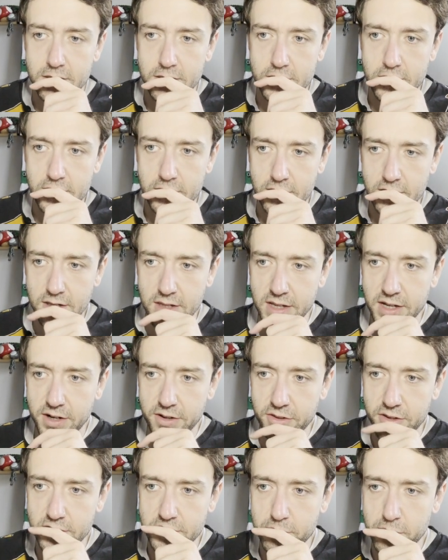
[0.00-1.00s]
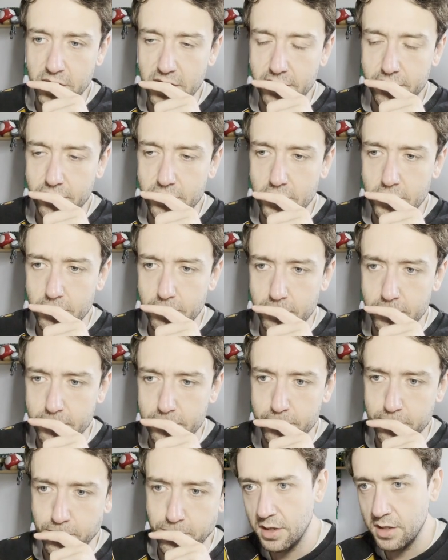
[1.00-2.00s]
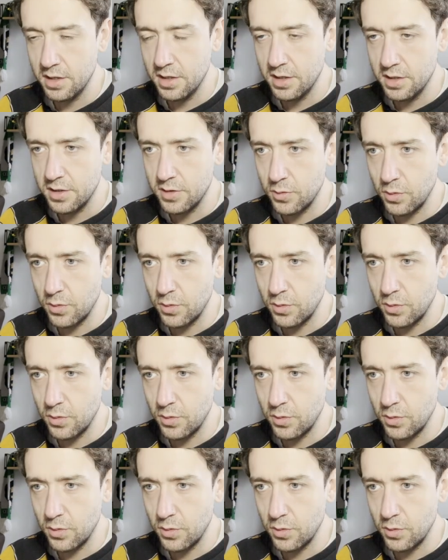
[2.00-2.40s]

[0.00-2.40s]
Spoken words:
You're going to land on this platform. So